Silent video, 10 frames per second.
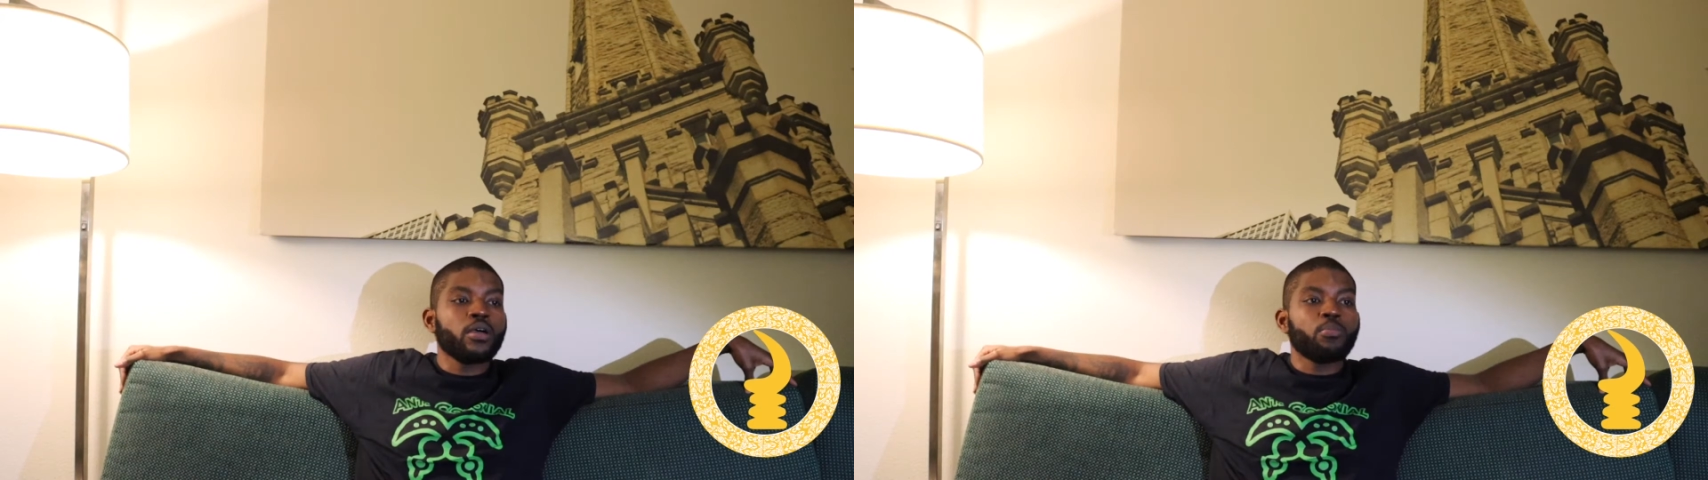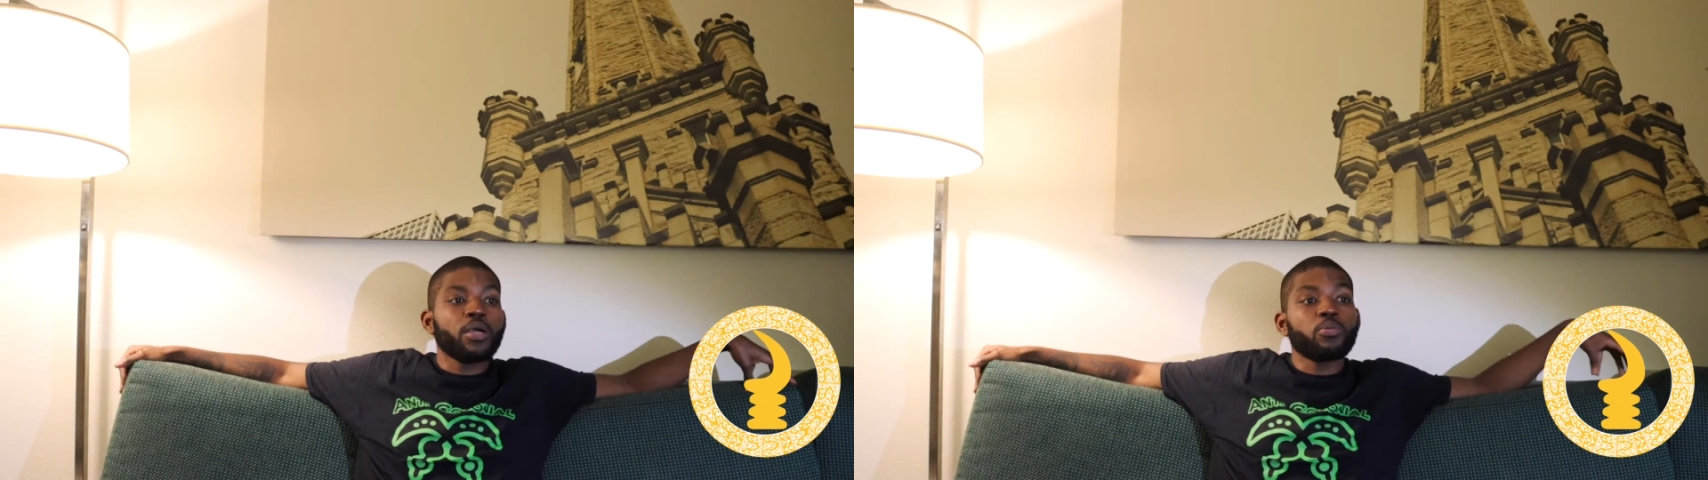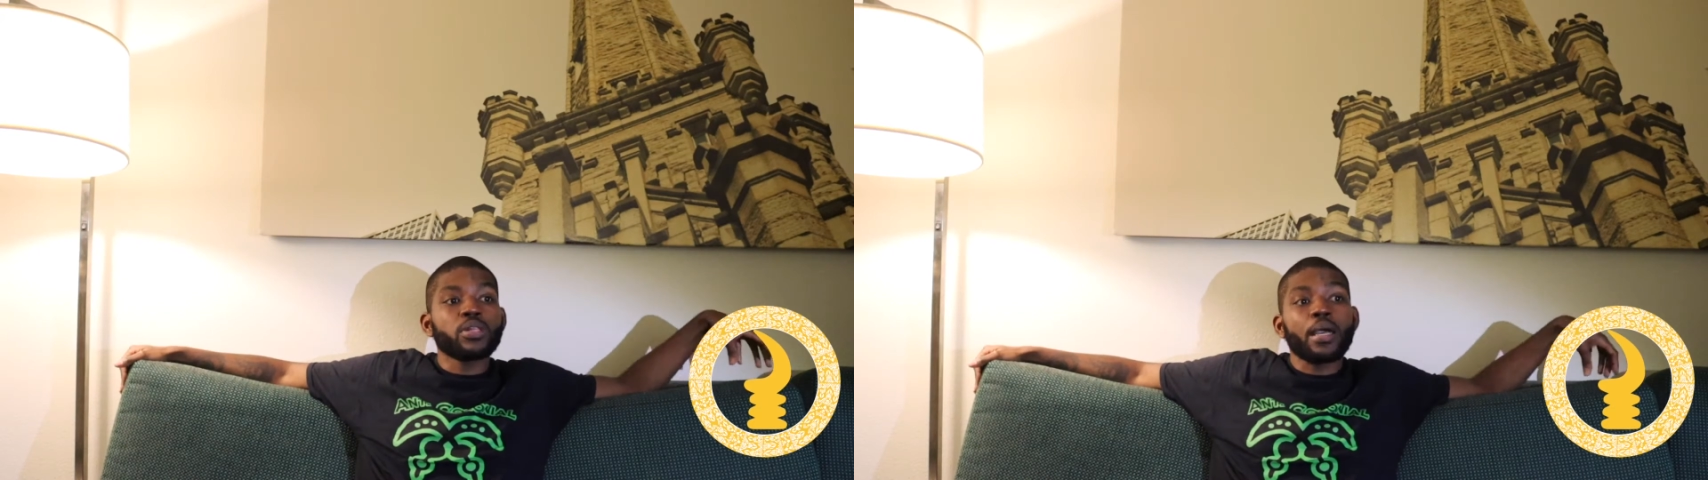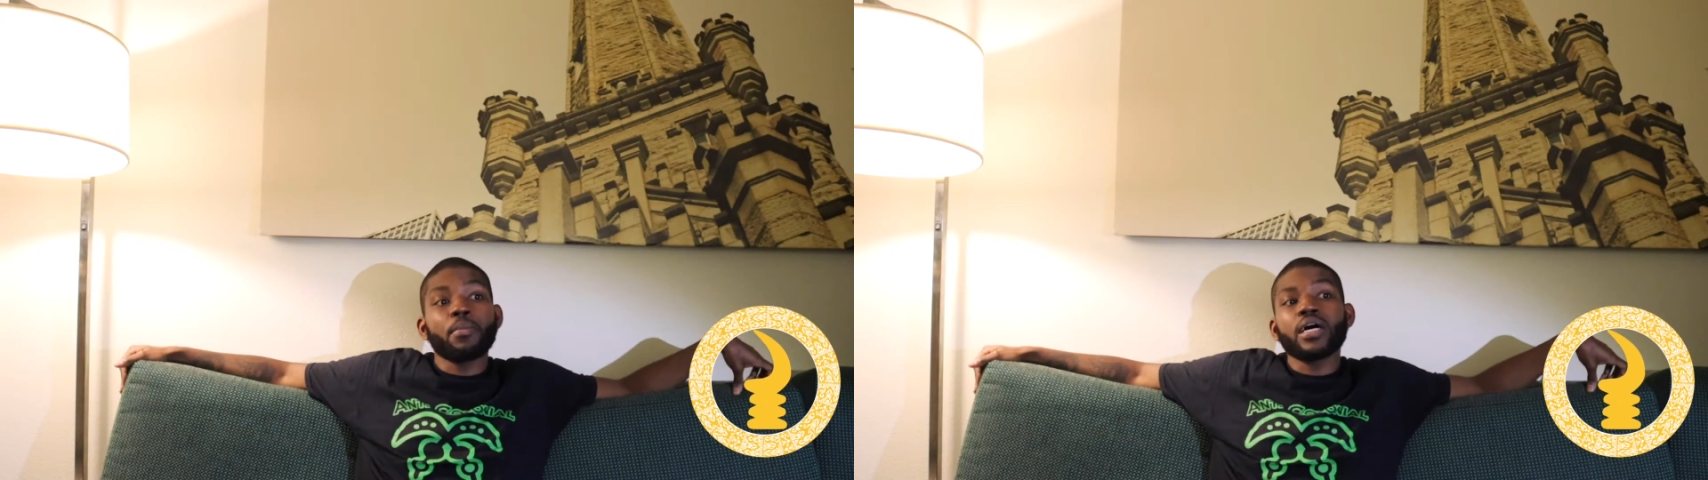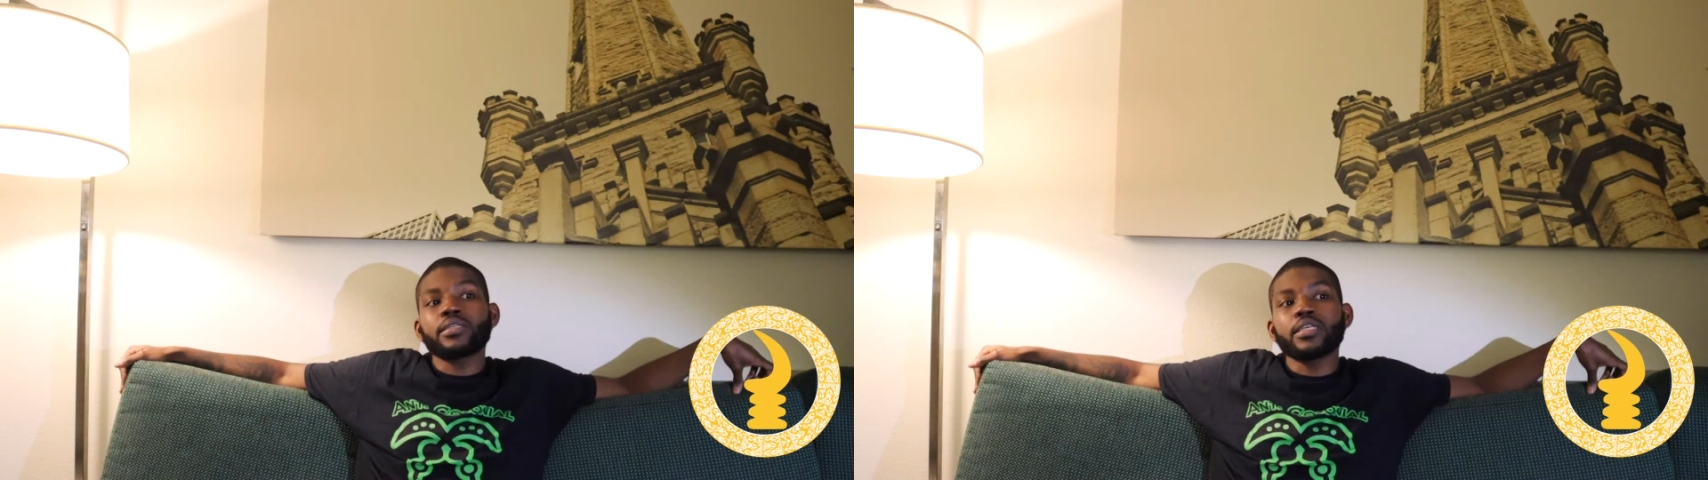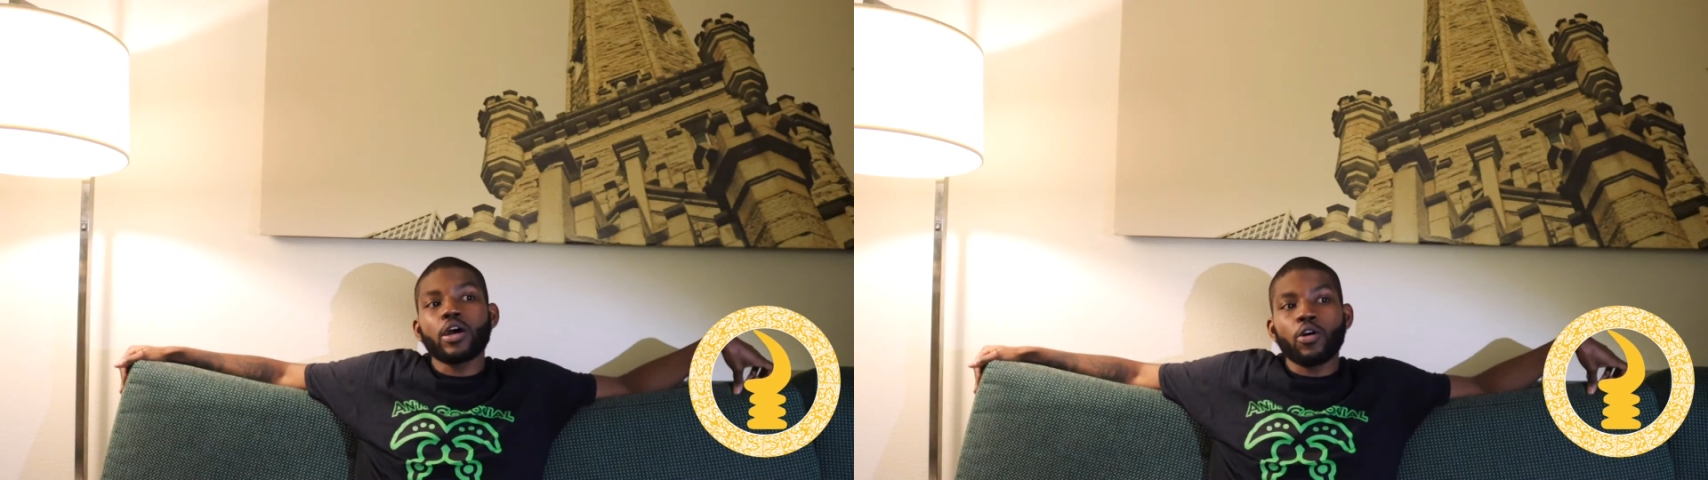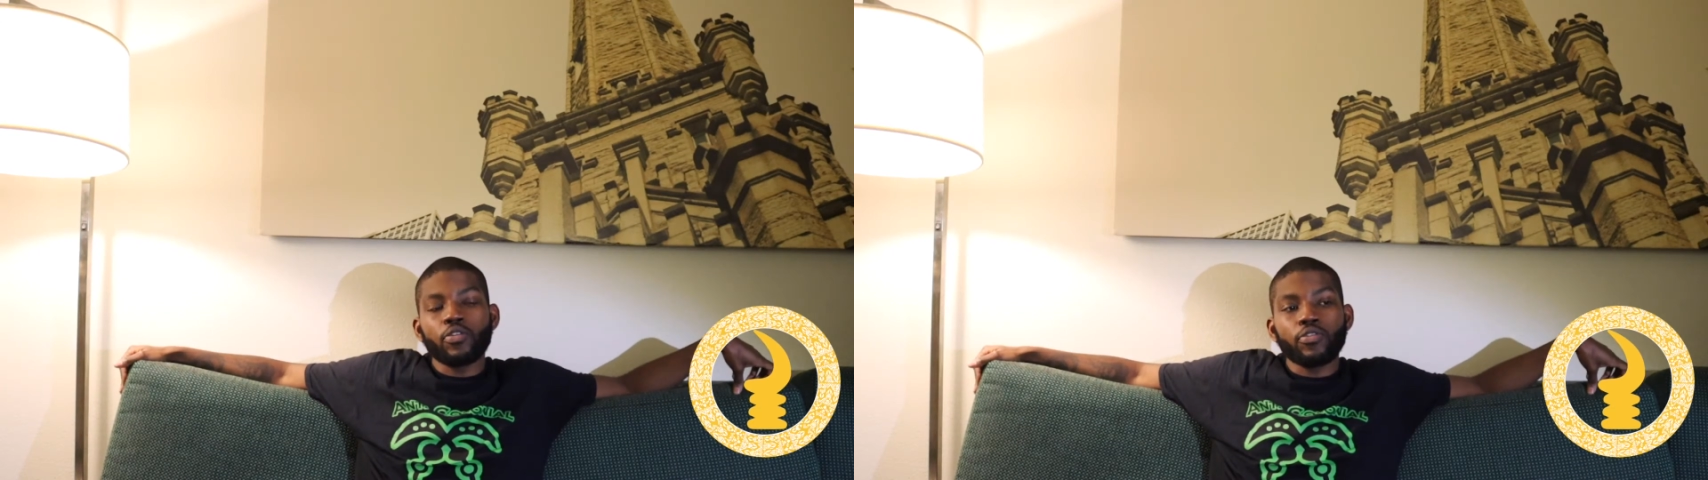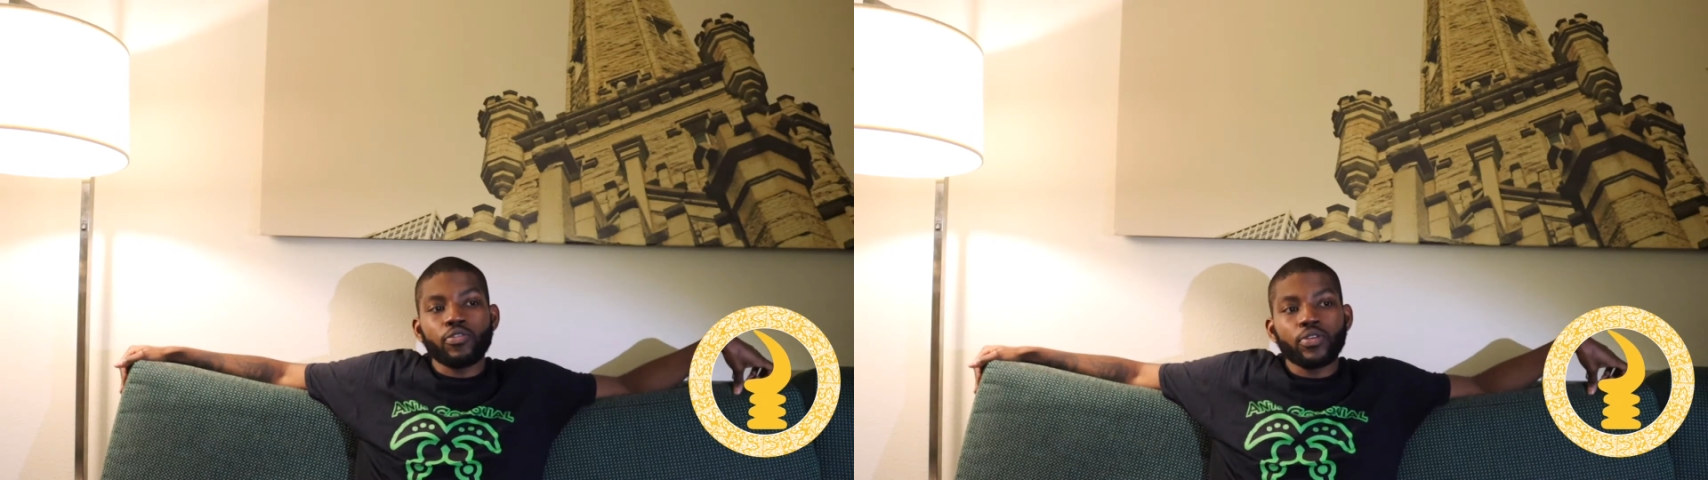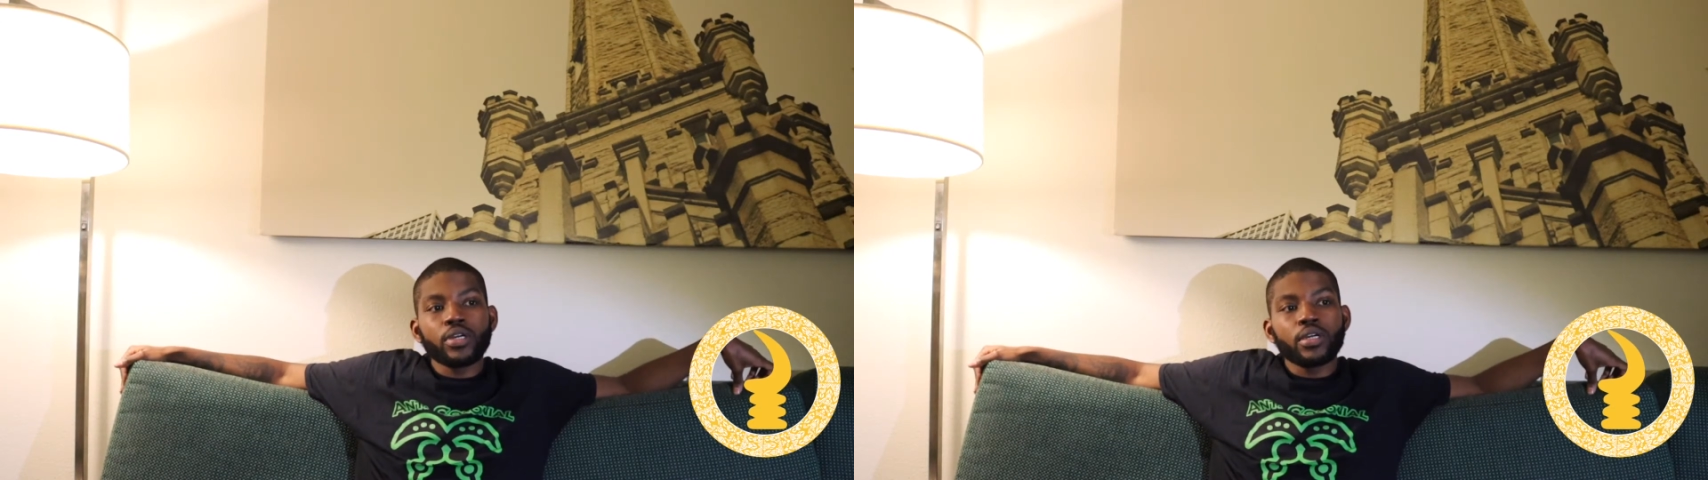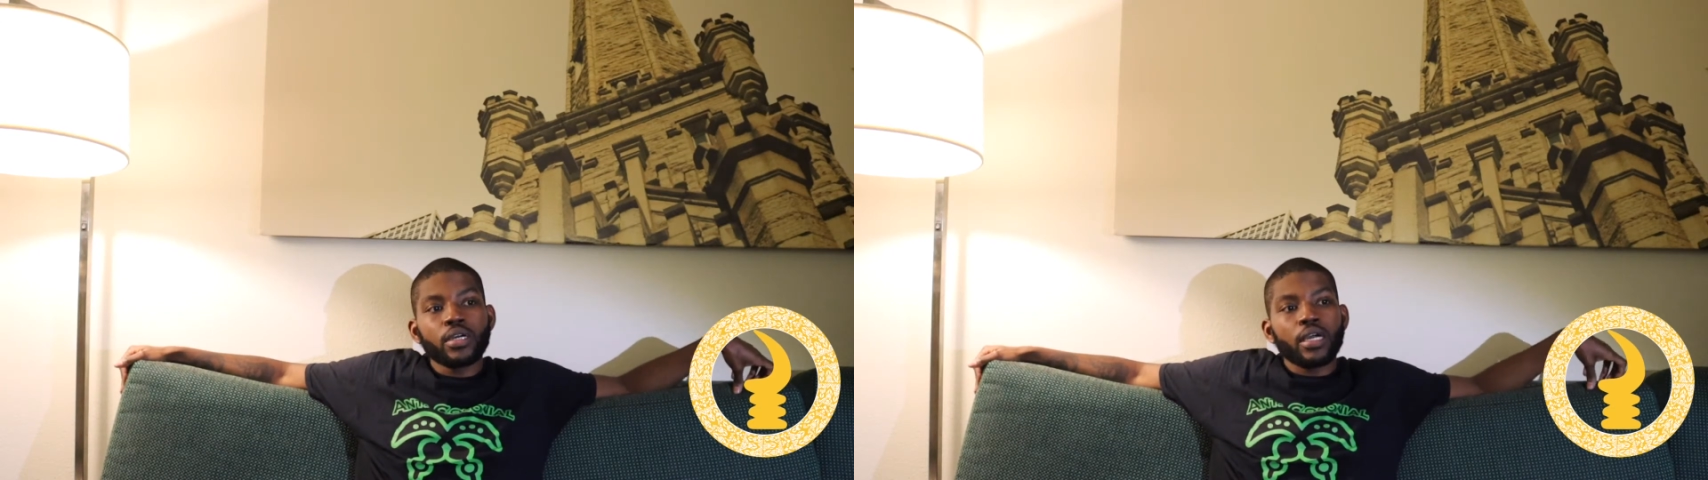people like myself and